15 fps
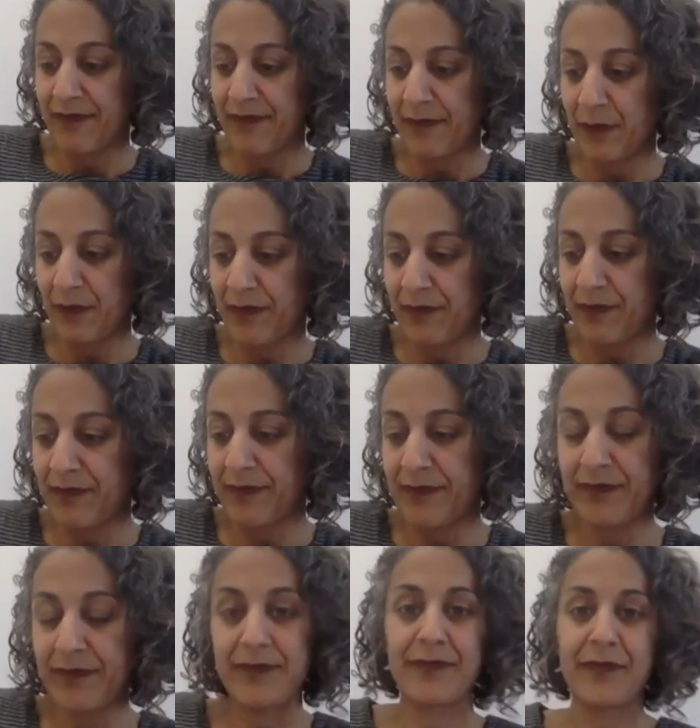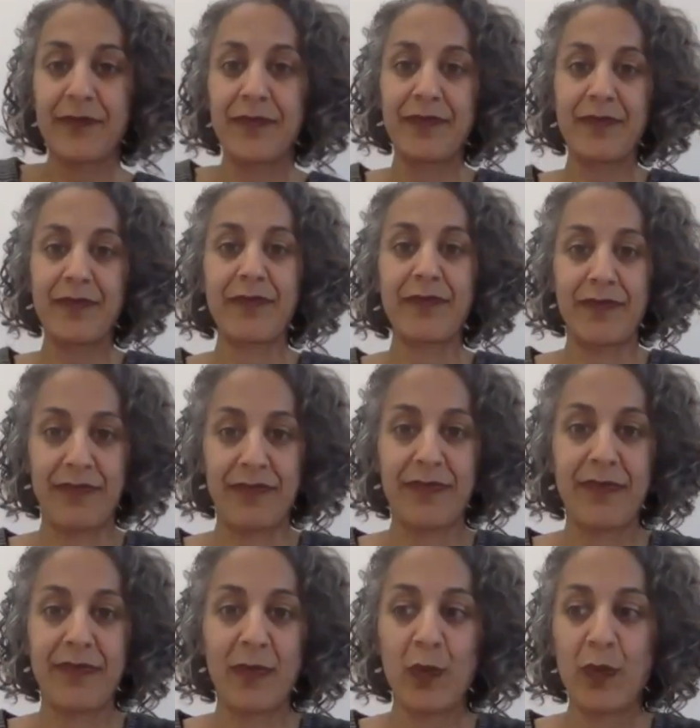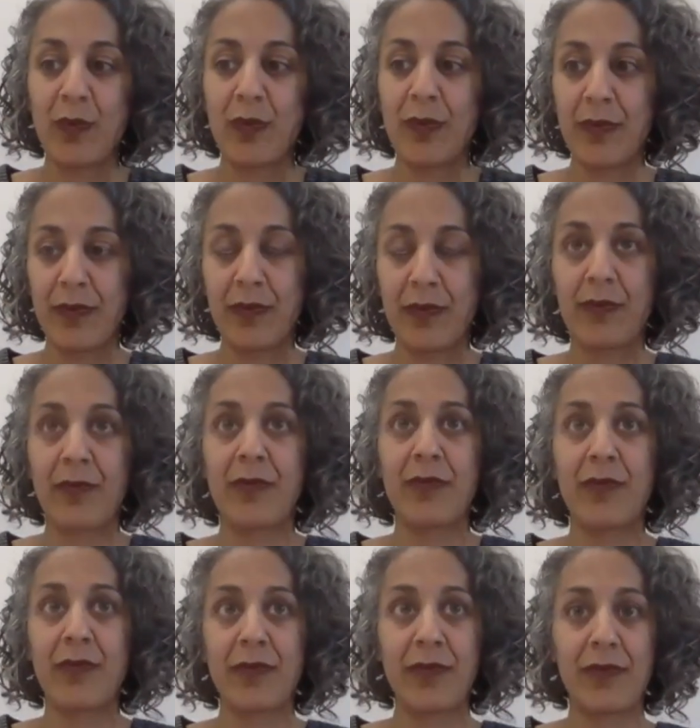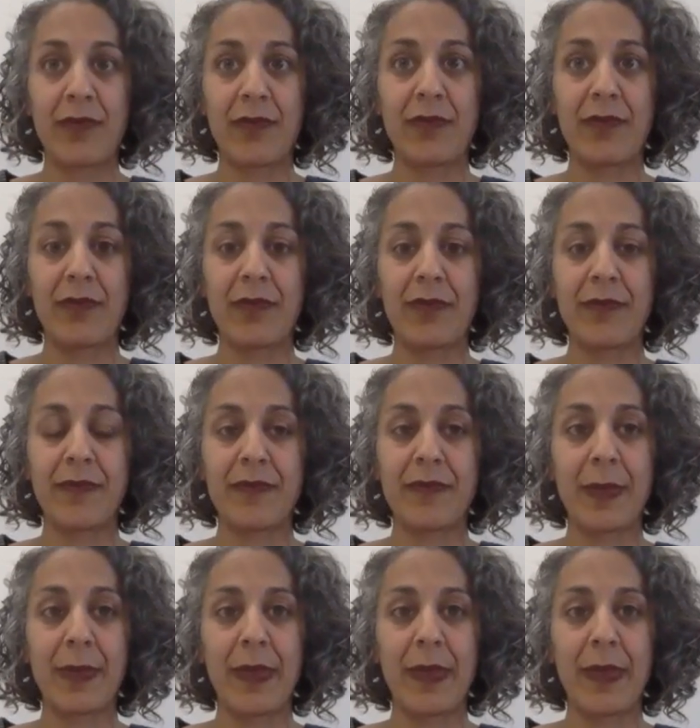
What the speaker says: piece is often missed when we're dealing with lead prevention policies. I think